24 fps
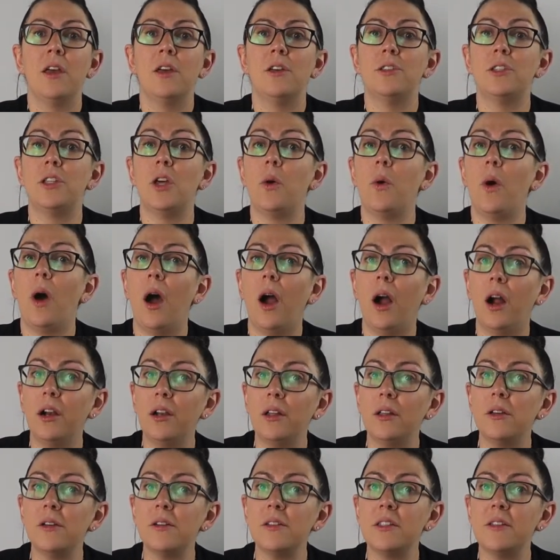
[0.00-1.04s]
So,
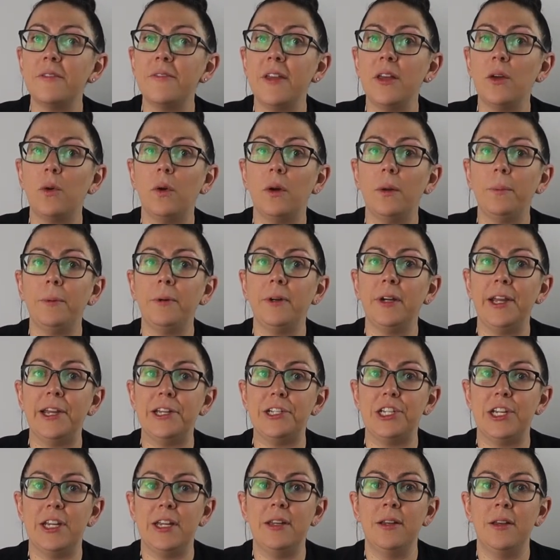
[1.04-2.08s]
articles of
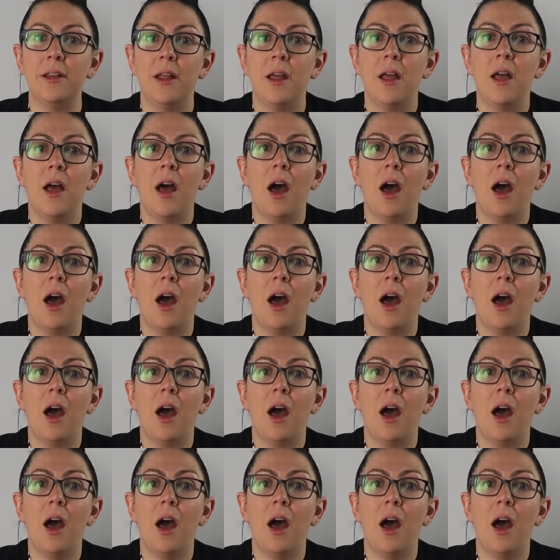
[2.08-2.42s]
incorporation